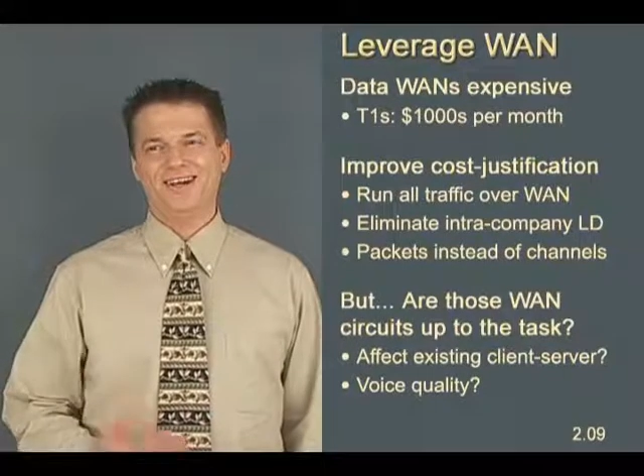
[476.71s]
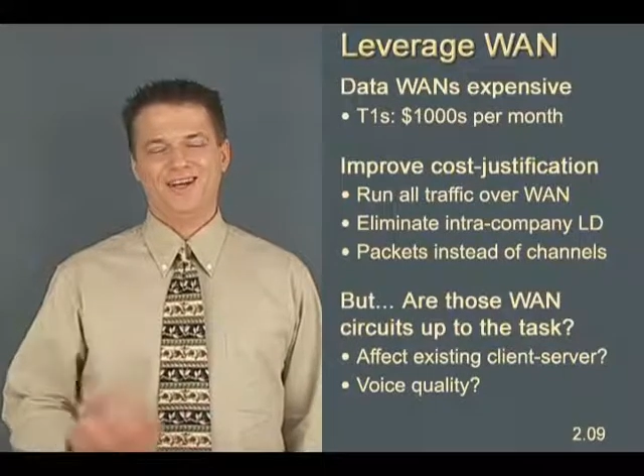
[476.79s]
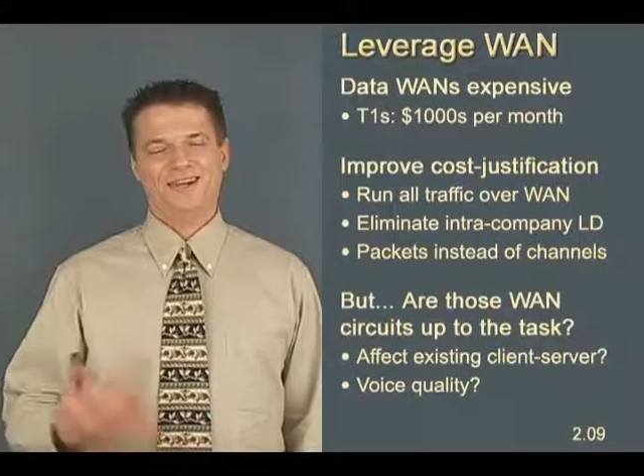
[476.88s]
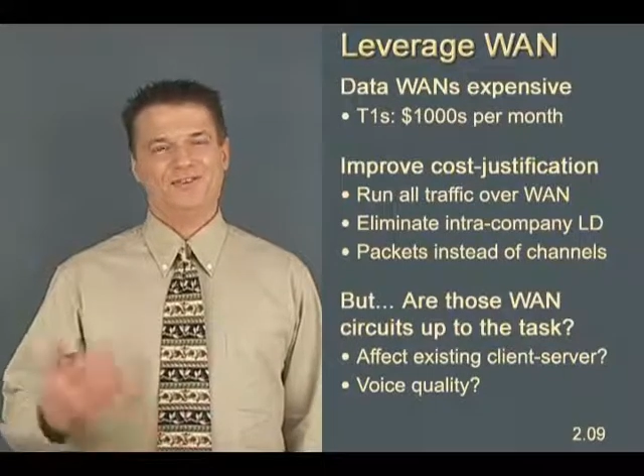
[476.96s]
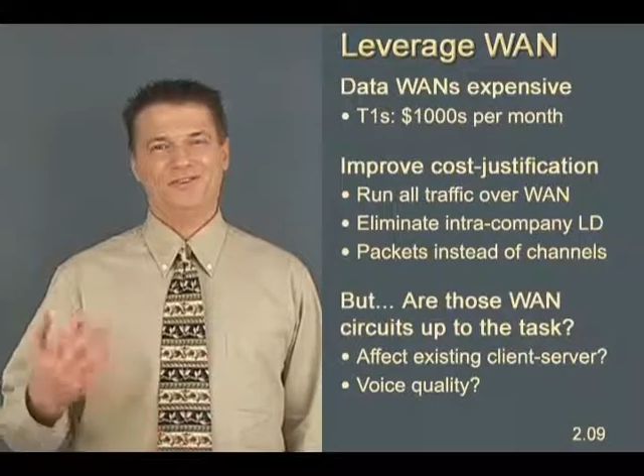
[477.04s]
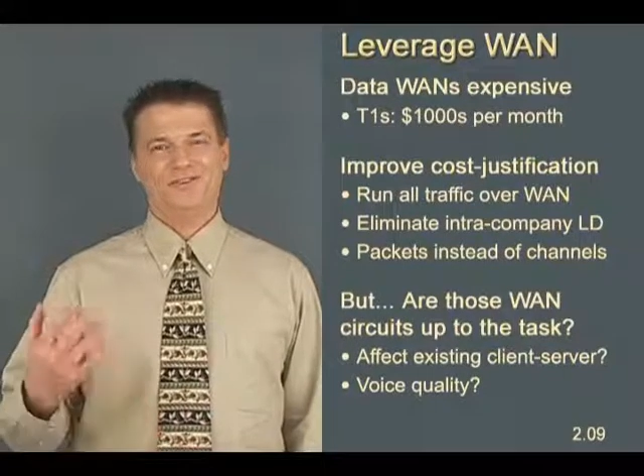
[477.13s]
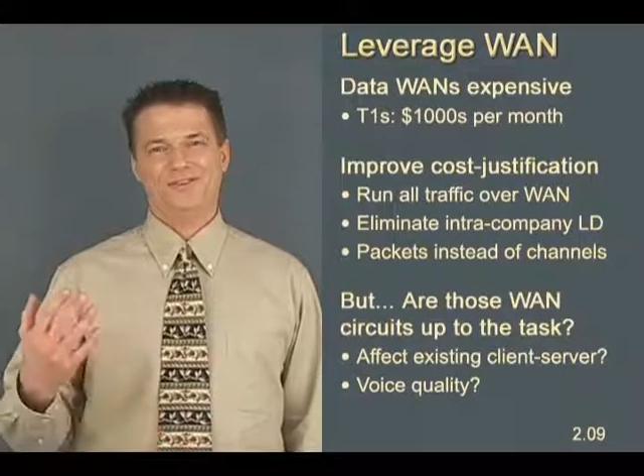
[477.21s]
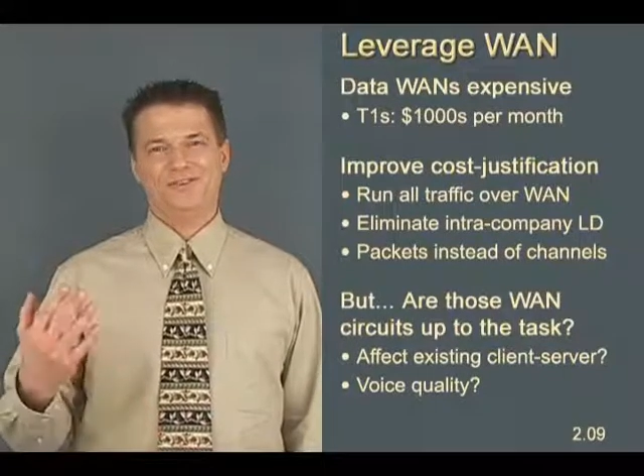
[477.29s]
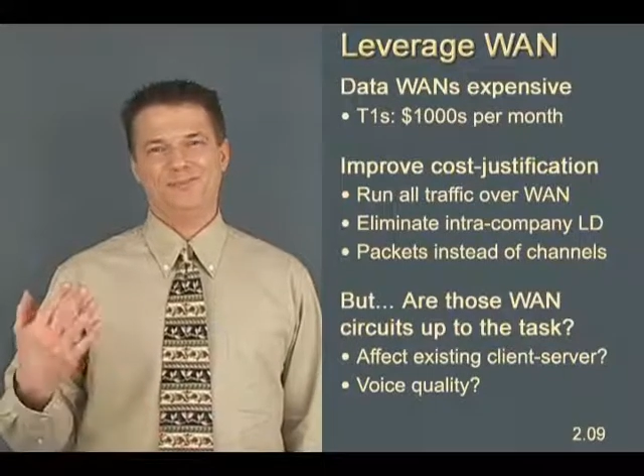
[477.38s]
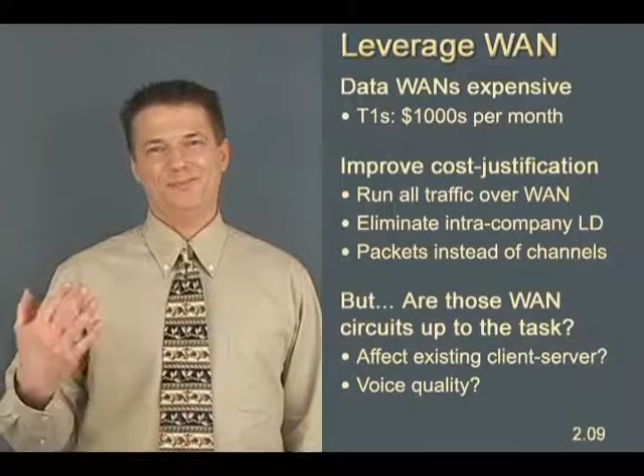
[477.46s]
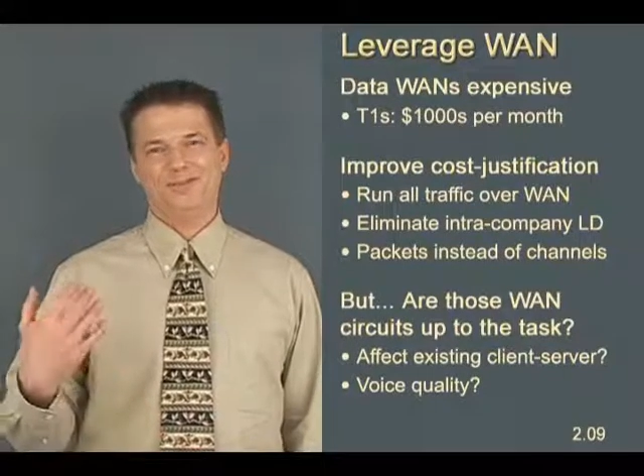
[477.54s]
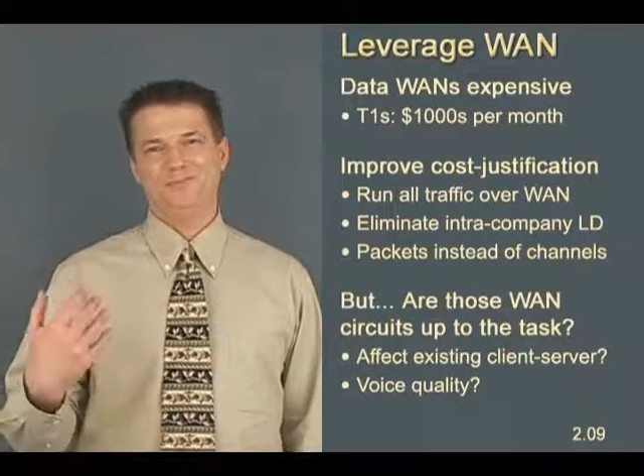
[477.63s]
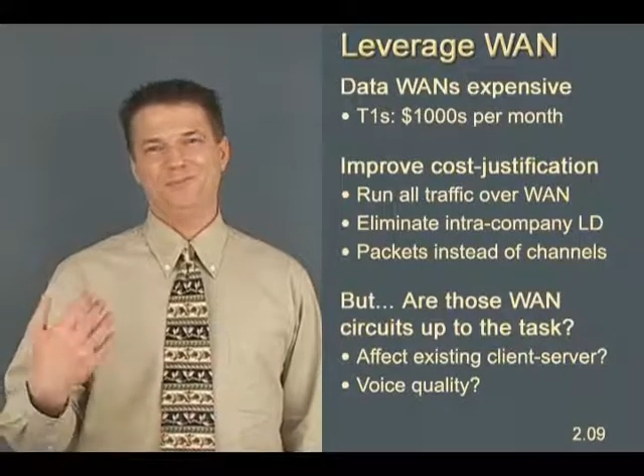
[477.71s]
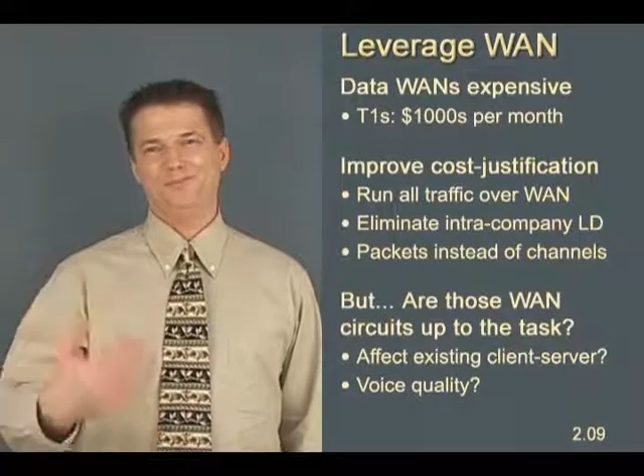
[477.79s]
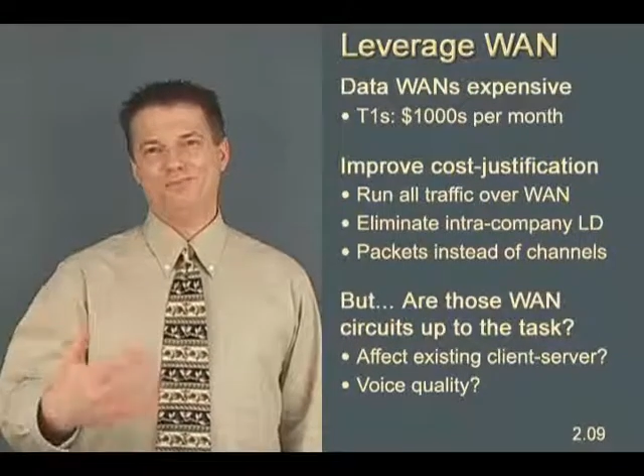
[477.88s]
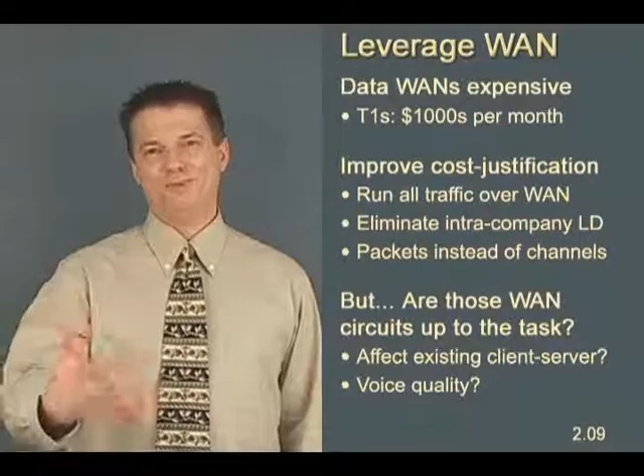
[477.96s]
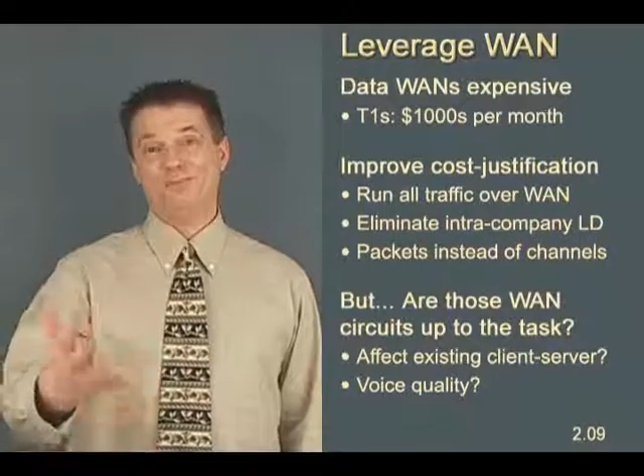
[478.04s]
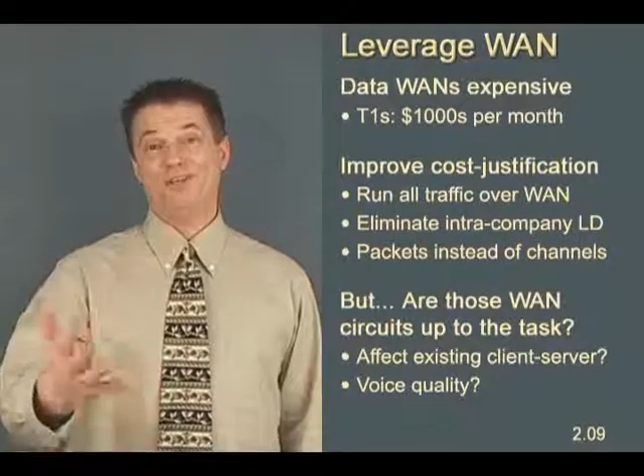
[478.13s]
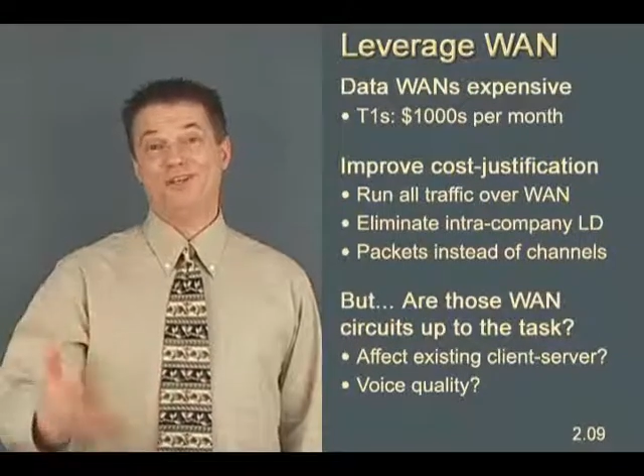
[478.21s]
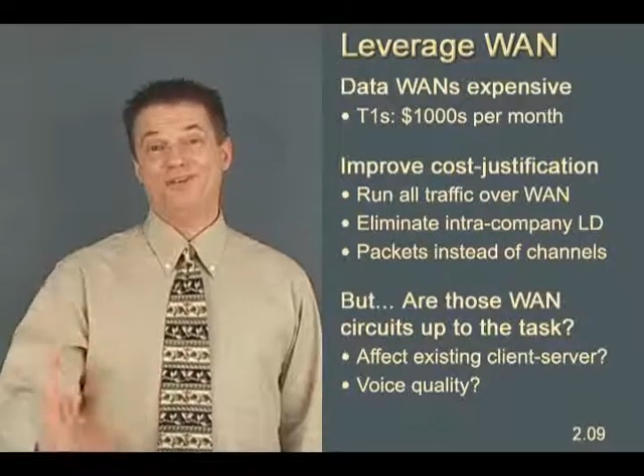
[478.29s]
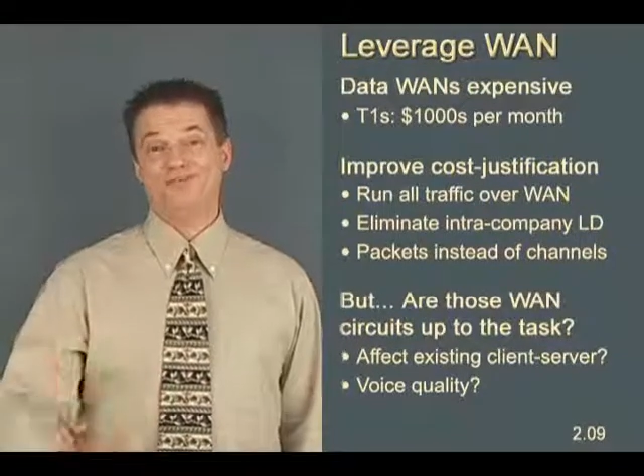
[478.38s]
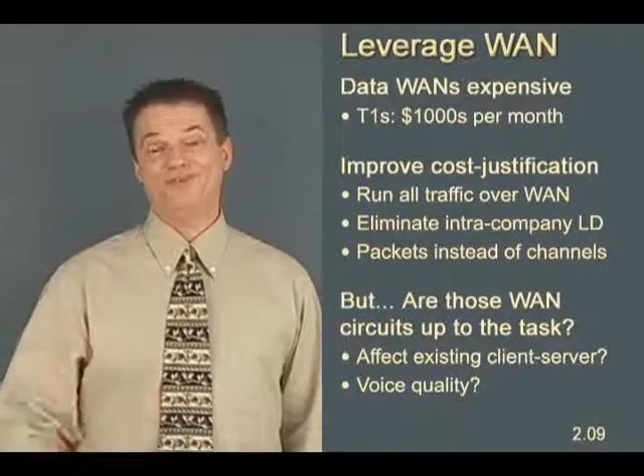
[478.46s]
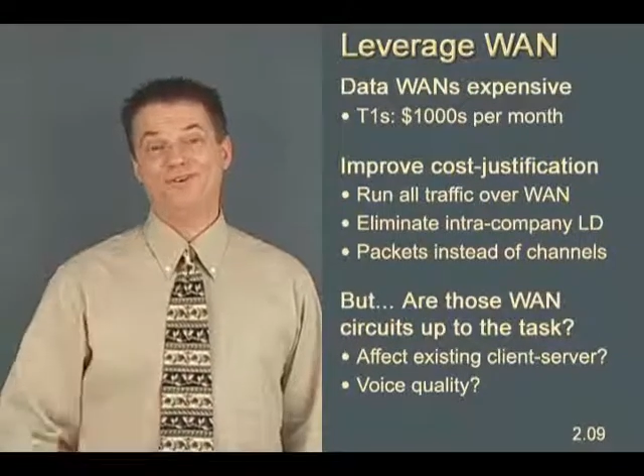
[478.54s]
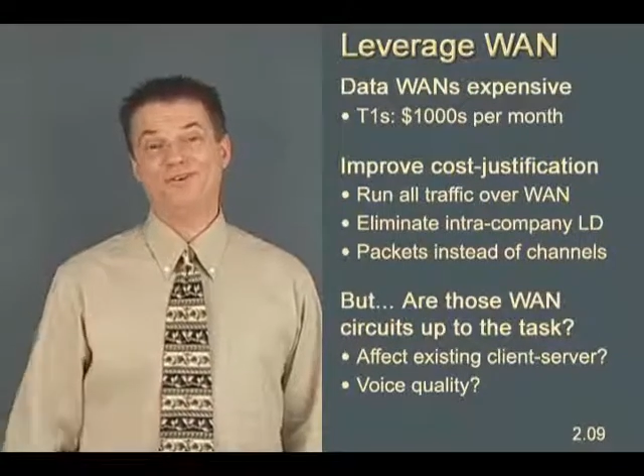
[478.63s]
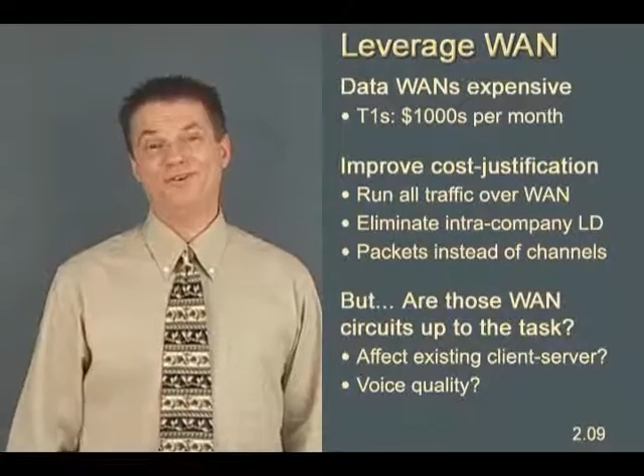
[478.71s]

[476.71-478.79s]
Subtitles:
if there are too many people making phone